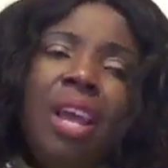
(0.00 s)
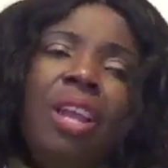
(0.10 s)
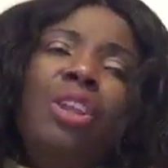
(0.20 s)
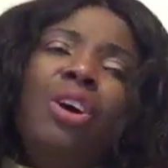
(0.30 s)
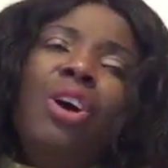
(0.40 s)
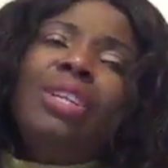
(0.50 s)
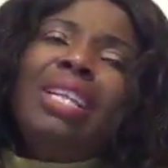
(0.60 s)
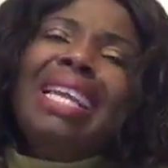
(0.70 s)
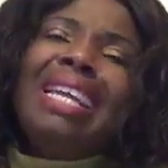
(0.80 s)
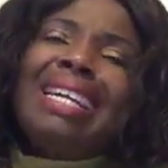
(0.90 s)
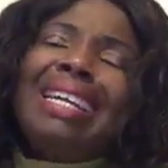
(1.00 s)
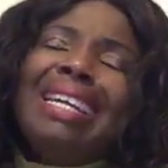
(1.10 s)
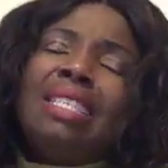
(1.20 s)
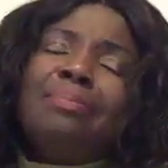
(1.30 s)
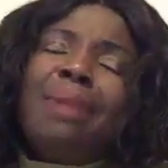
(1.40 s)
Lord,
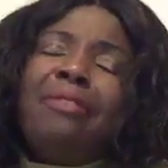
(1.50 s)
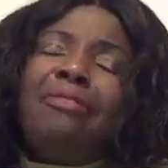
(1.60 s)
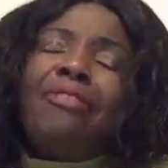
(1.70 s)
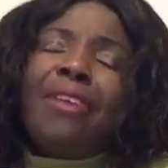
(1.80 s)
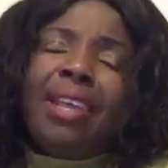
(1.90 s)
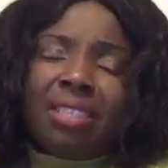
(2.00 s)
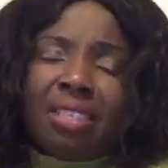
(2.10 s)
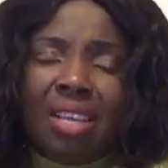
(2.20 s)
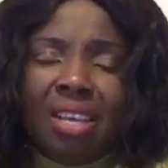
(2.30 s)
increase my faith.